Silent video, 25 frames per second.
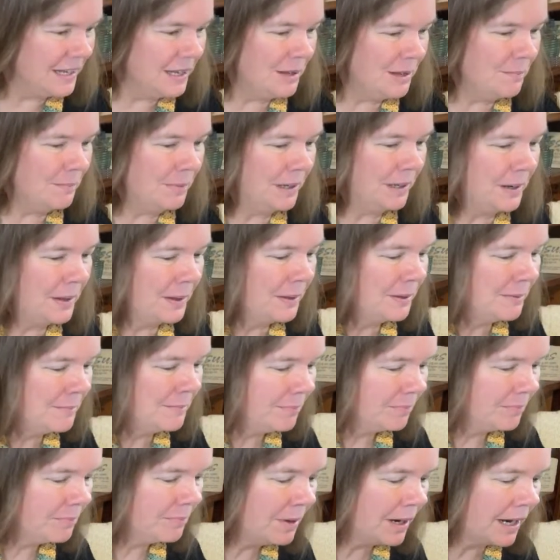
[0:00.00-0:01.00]
But
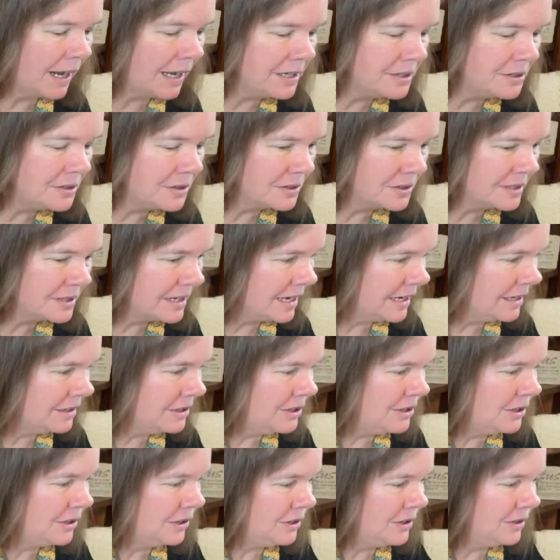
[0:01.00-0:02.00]
I understand,
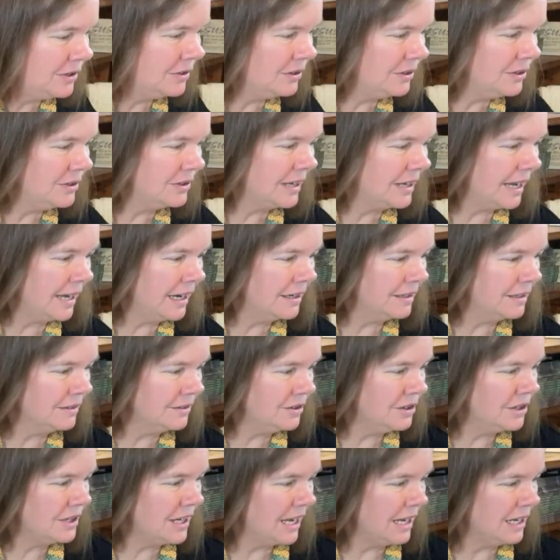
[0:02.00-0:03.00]
you
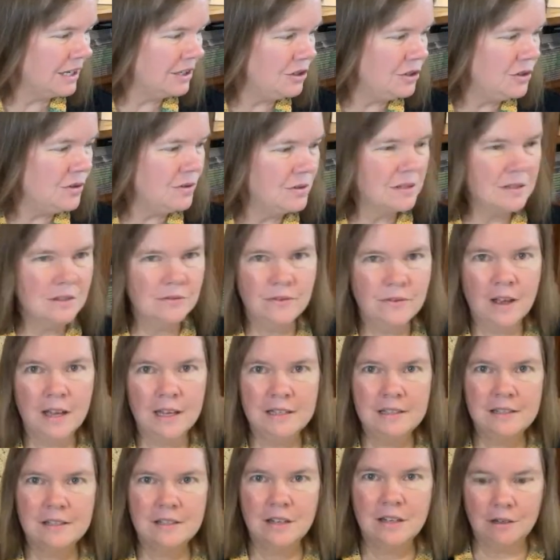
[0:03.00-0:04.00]
can't use the
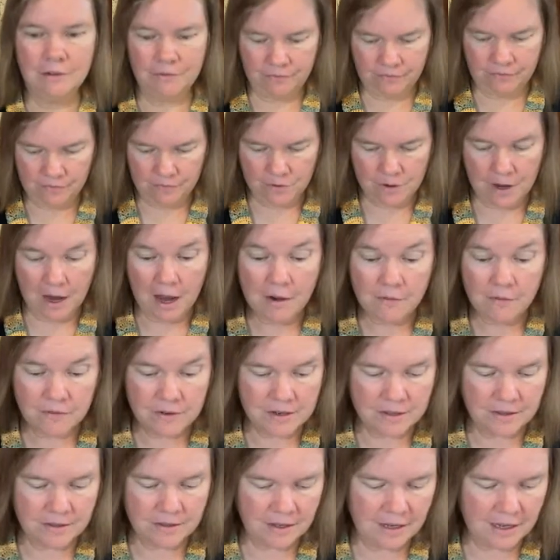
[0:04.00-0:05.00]
fine stuff for
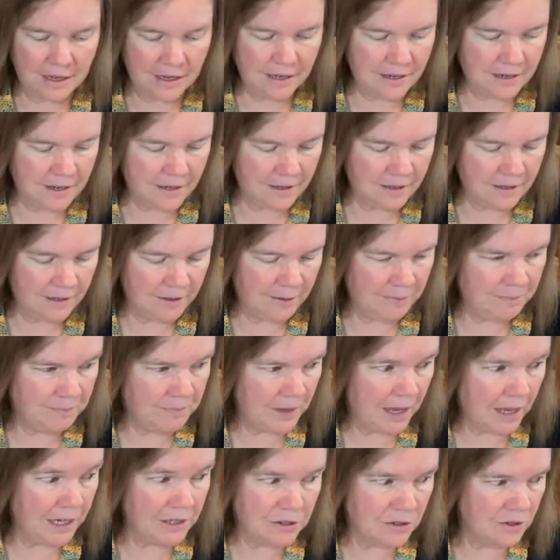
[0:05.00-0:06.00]
everything, and
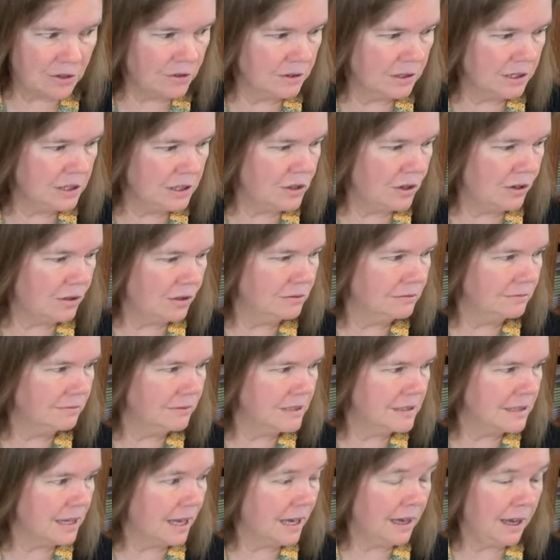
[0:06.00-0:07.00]
I certainly don't,
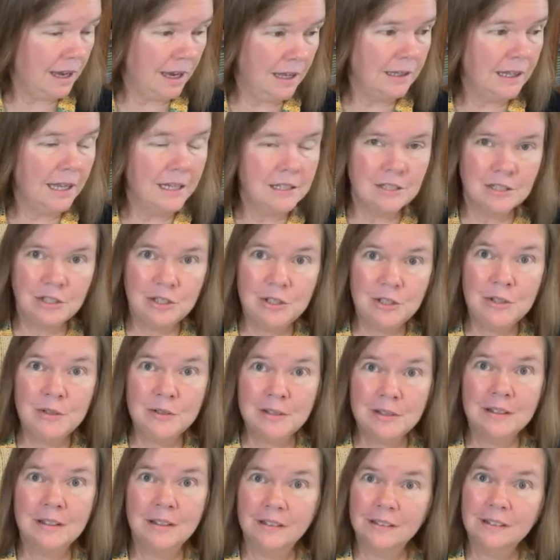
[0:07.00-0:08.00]
because I like to use
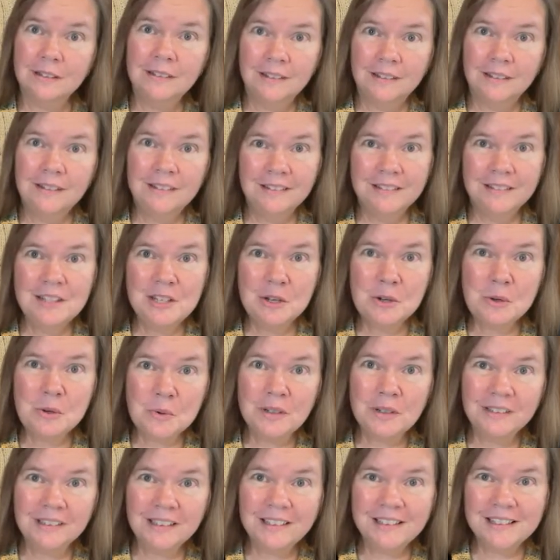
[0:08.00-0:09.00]
the
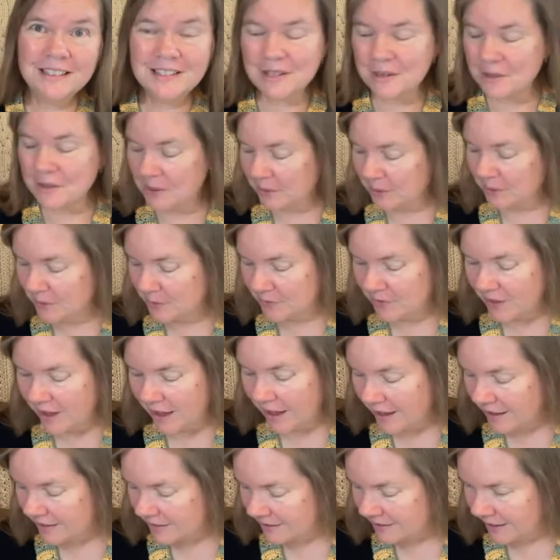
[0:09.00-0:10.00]
acrylics and all of
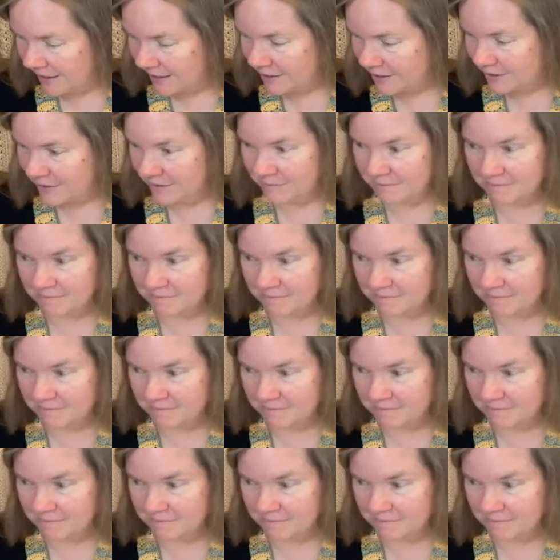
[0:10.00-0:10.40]
that, like